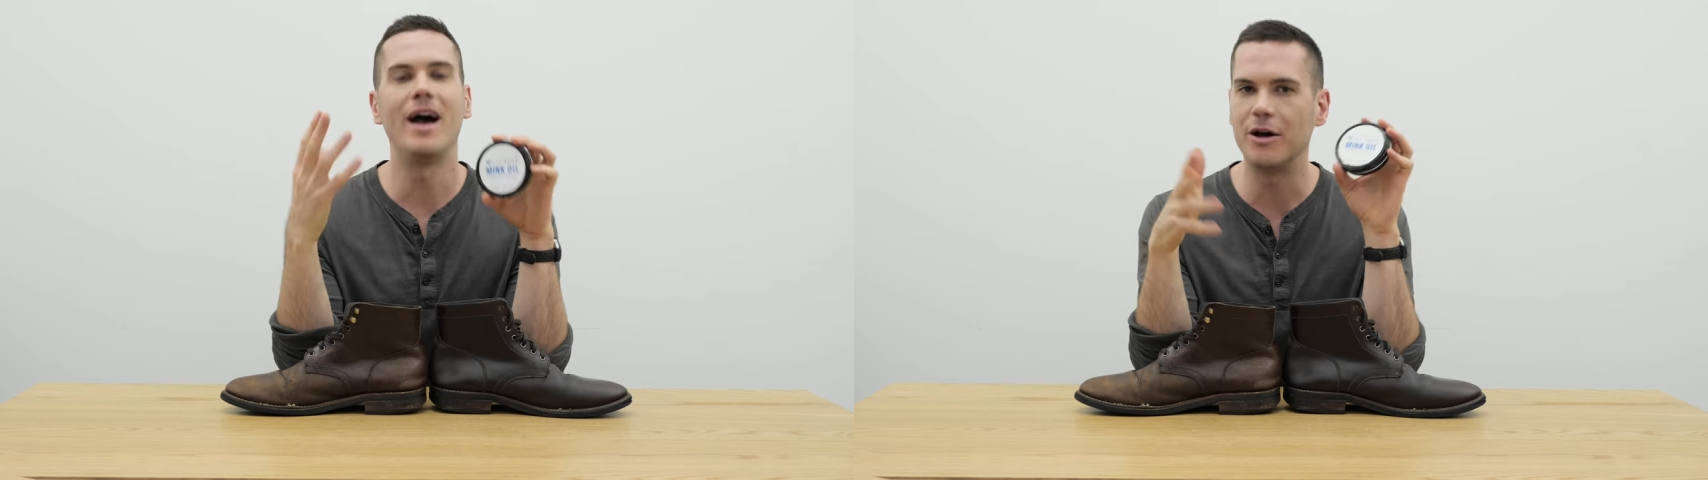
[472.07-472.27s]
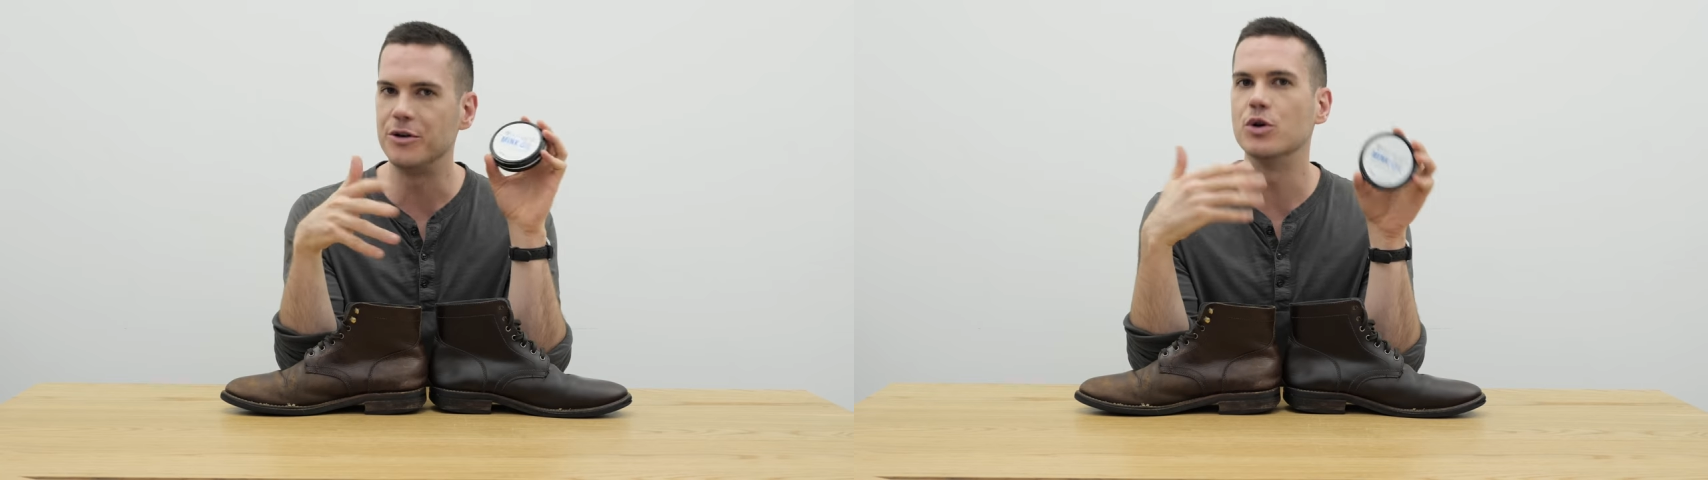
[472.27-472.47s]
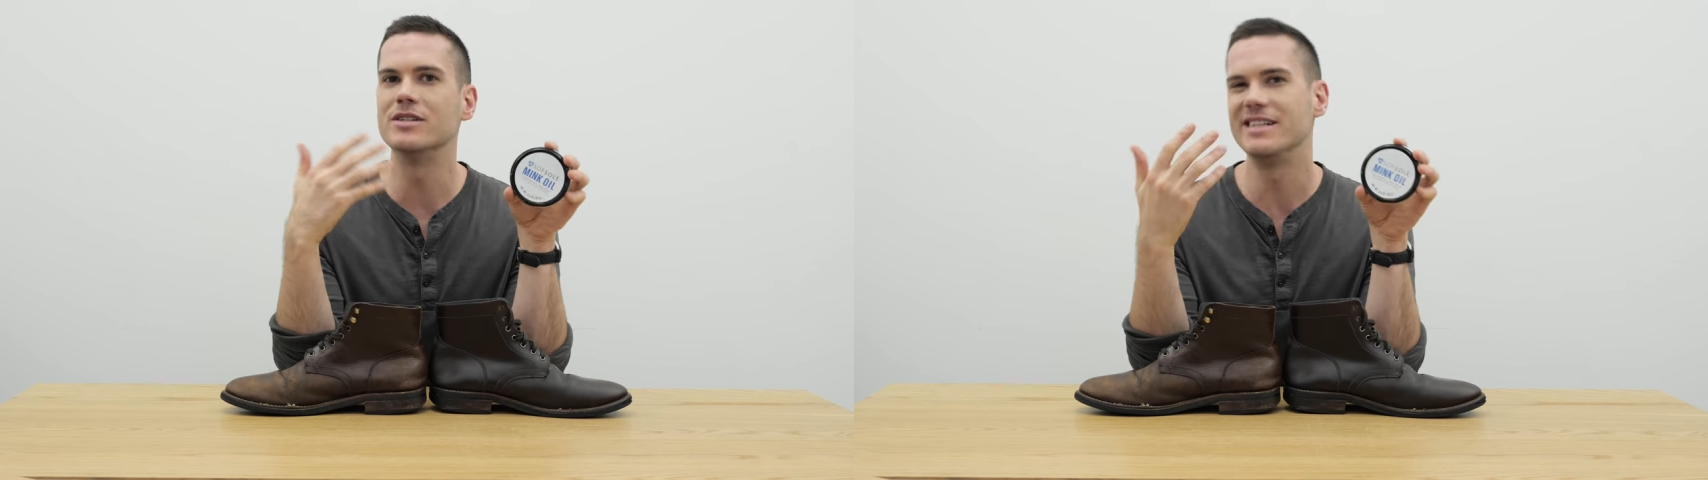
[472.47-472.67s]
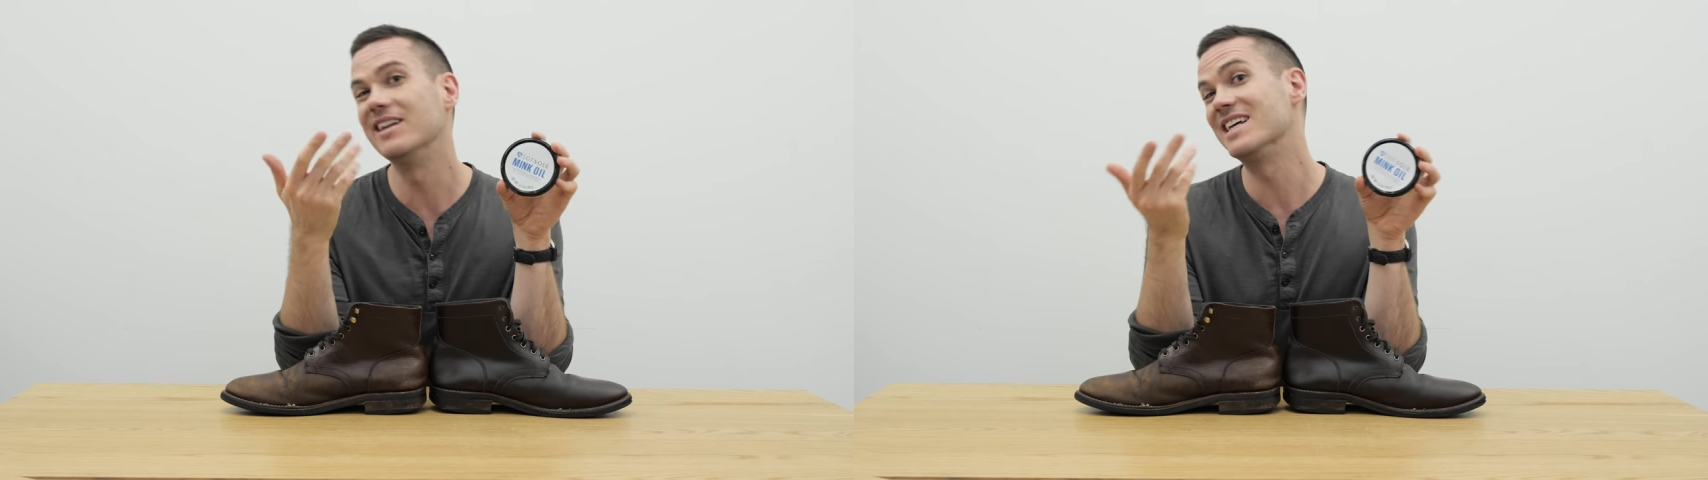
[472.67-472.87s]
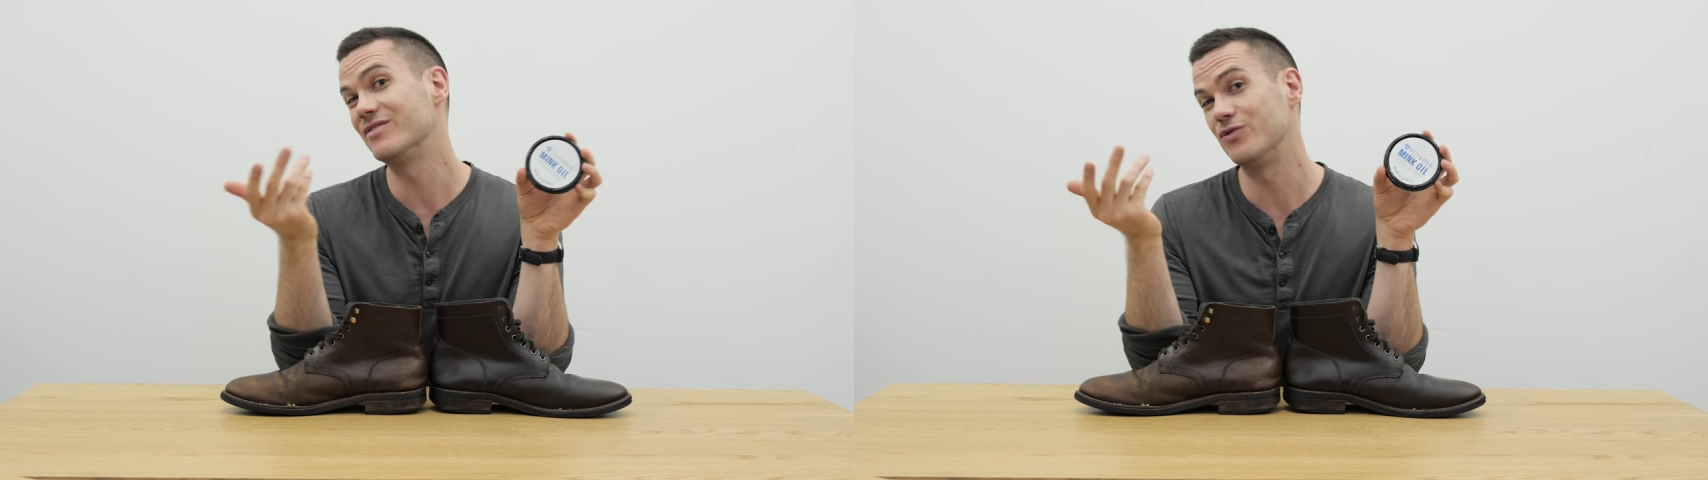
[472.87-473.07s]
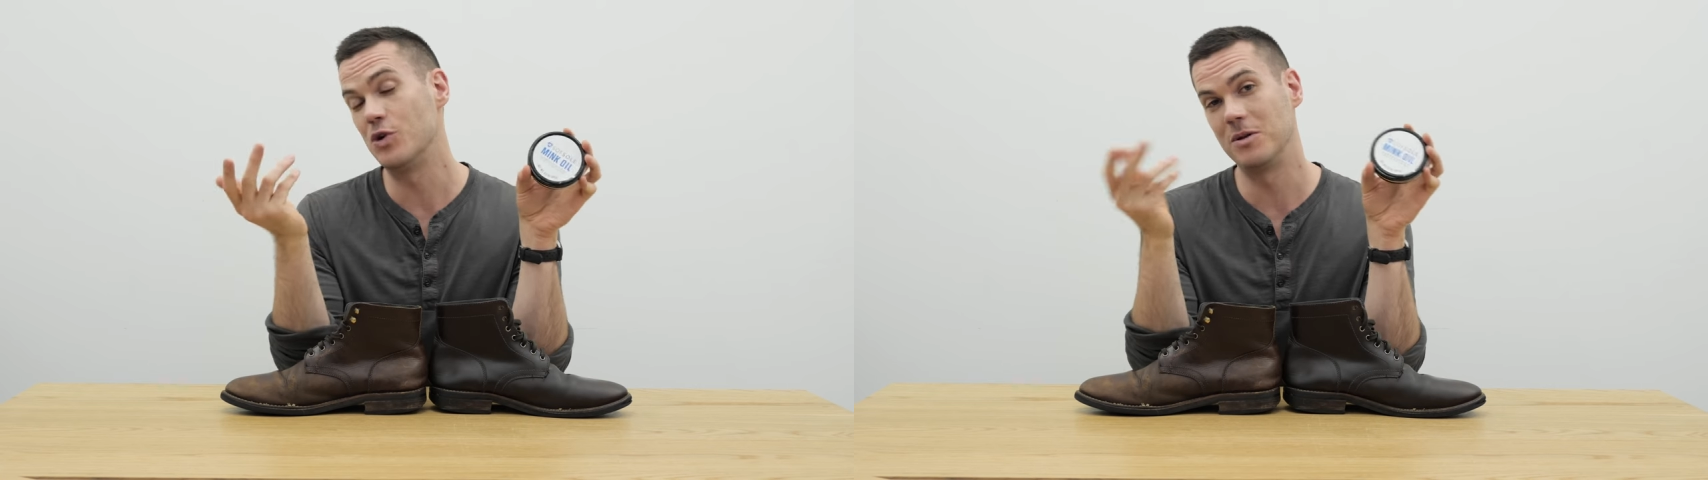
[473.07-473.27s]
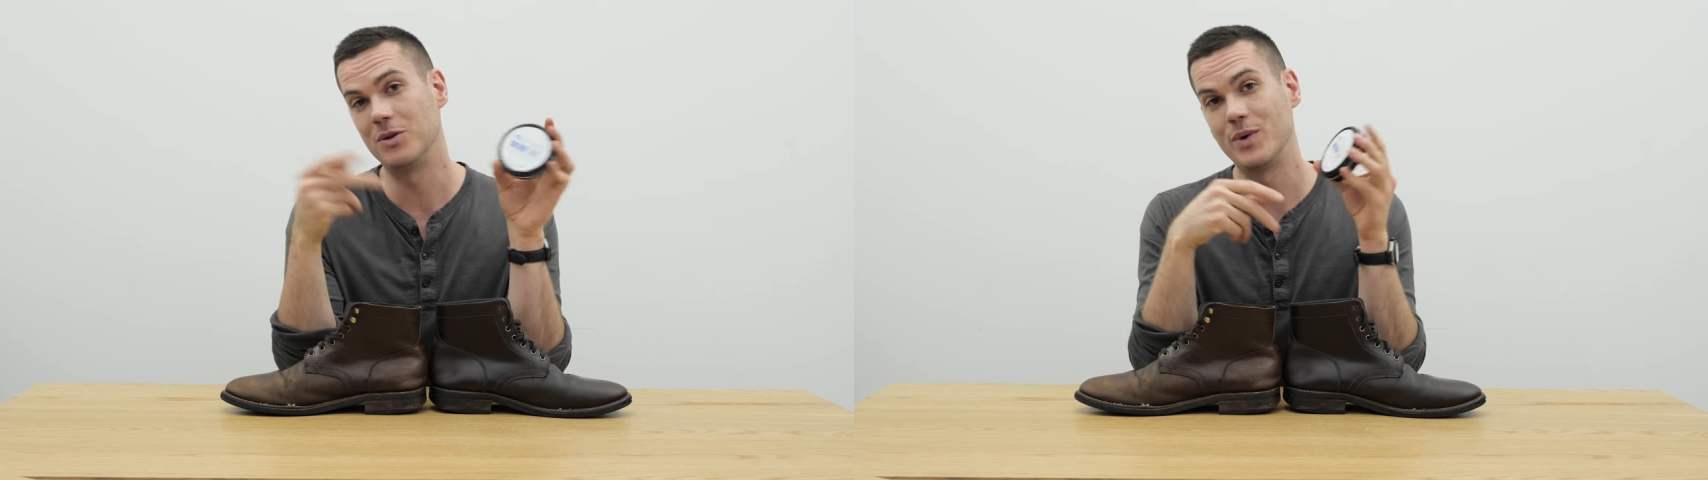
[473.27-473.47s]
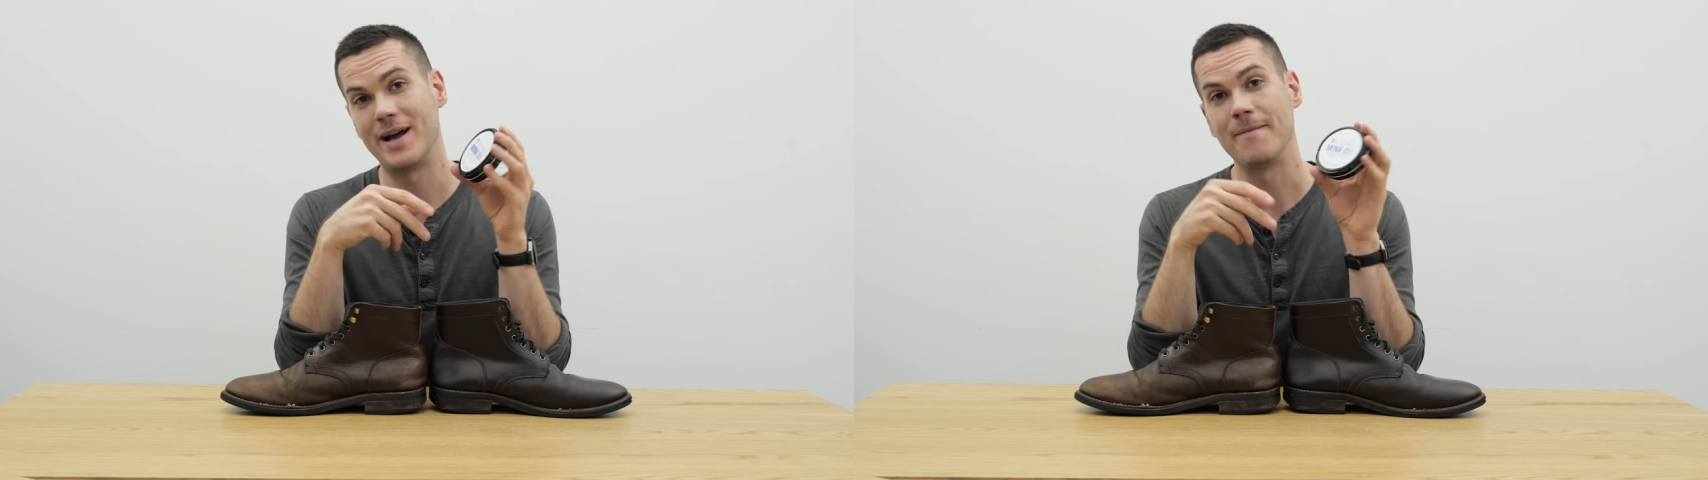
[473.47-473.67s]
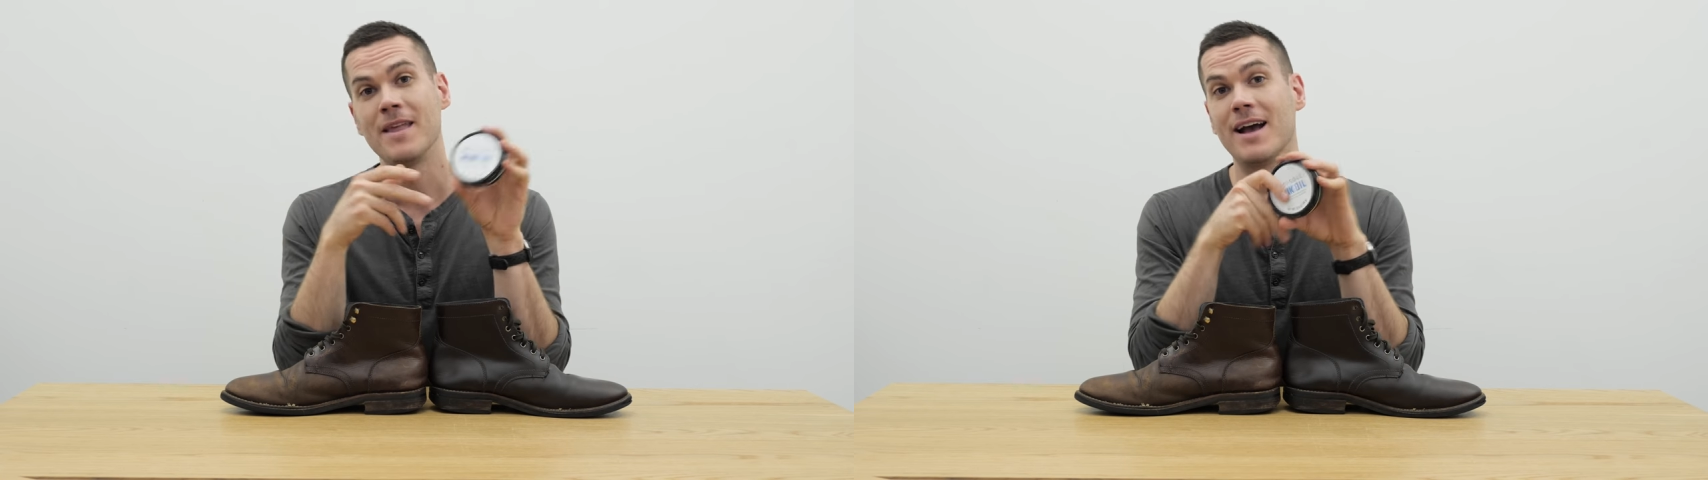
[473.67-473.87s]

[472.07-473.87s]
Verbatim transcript: outdoorsy, less formal wear.